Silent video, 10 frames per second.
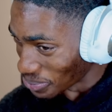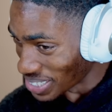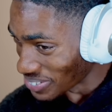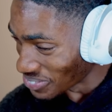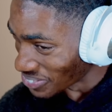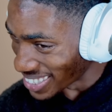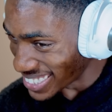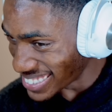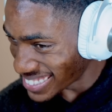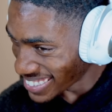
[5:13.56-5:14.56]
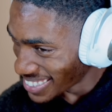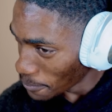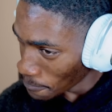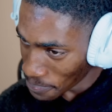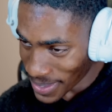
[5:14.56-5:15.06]
Wait, what?
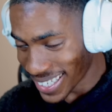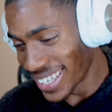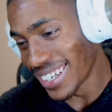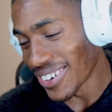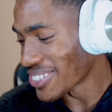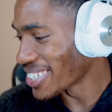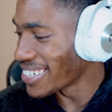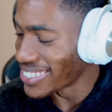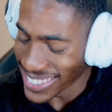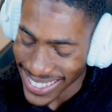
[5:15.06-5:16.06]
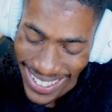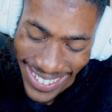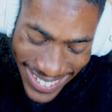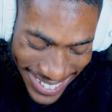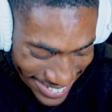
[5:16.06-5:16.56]
Hold
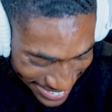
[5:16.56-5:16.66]
on.